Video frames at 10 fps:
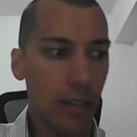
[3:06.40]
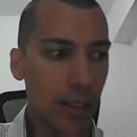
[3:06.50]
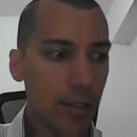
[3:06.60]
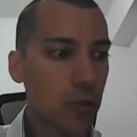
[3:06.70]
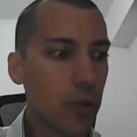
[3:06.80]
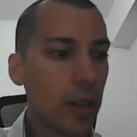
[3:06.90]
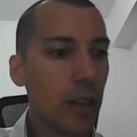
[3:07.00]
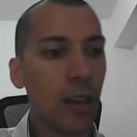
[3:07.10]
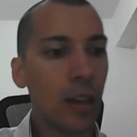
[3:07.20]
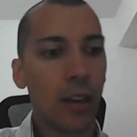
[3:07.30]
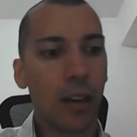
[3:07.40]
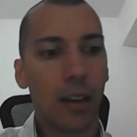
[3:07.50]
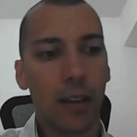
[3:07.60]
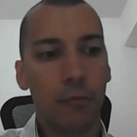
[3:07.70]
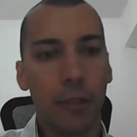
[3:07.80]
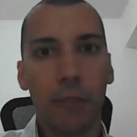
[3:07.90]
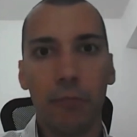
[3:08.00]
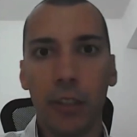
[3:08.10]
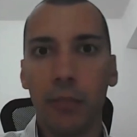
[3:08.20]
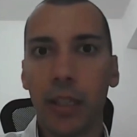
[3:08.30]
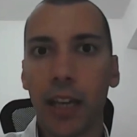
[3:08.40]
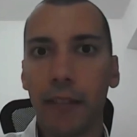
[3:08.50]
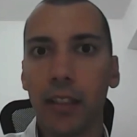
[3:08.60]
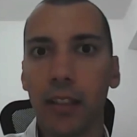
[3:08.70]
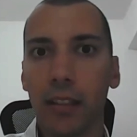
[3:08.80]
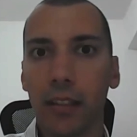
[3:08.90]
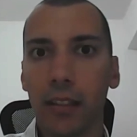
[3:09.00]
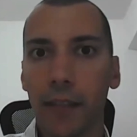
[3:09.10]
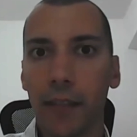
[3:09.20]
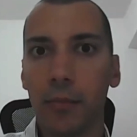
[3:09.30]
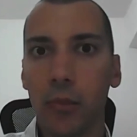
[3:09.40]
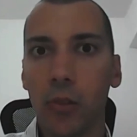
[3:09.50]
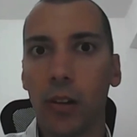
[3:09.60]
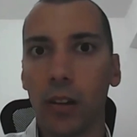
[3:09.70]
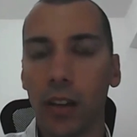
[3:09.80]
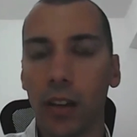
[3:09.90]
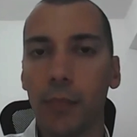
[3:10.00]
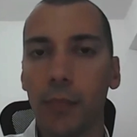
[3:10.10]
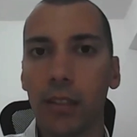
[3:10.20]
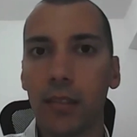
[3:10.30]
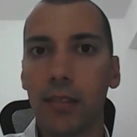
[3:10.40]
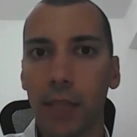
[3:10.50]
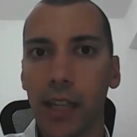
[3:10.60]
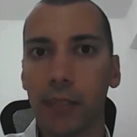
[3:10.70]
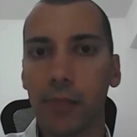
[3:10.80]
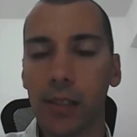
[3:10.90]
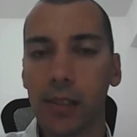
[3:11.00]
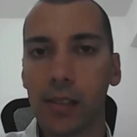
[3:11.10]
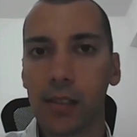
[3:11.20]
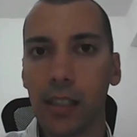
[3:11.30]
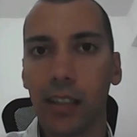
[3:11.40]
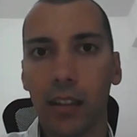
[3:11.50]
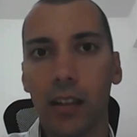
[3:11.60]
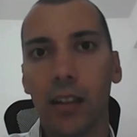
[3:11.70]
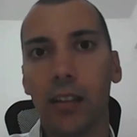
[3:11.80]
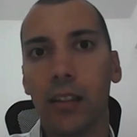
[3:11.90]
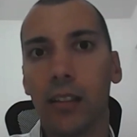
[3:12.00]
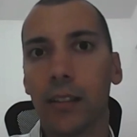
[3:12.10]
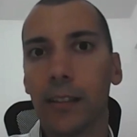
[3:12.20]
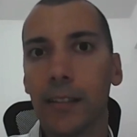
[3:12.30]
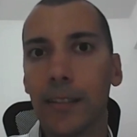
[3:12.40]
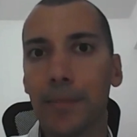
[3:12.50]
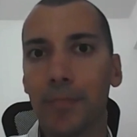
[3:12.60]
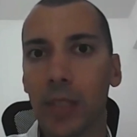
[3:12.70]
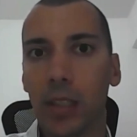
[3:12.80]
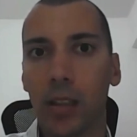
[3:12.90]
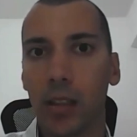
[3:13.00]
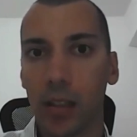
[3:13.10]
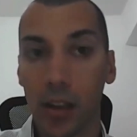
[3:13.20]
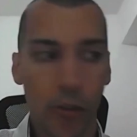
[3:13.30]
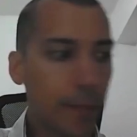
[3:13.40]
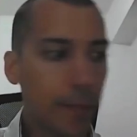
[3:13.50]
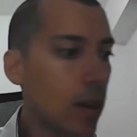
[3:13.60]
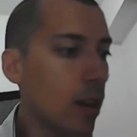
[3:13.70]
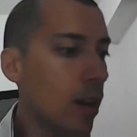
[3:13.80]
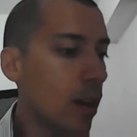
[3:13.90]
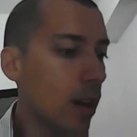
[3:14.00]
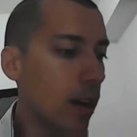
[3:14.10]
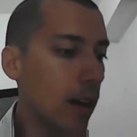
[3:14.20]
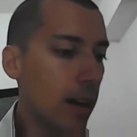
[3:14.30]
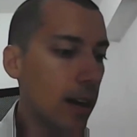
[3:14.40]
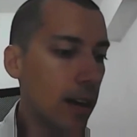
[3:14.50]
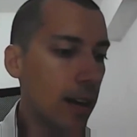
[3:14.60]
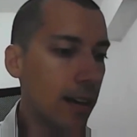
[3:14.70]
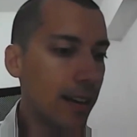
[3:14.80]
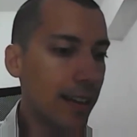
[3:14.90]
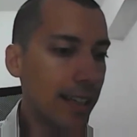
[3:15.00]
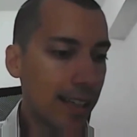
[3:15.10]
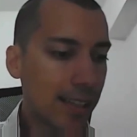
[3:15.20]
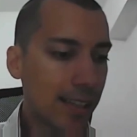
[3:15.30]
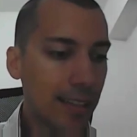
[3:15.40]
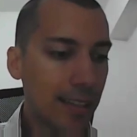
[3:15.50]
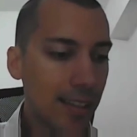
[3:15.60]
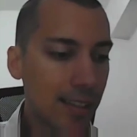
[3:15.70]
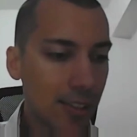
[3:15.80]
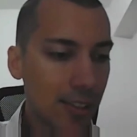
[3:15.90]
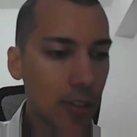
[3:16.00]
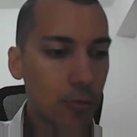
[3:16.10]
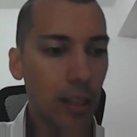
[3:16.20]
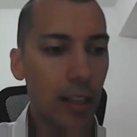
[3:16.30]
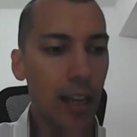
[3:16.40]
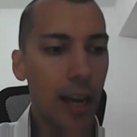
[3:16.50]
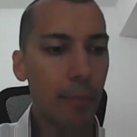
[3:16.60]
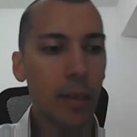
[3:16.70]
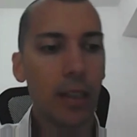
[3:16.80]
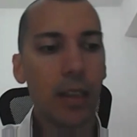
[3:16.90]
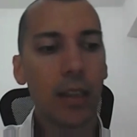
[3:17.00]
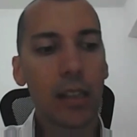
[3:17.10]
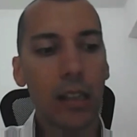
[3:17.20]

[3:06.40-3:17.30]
industry, we will be having ever more climate migrants in our country. As I said, this is not really happening,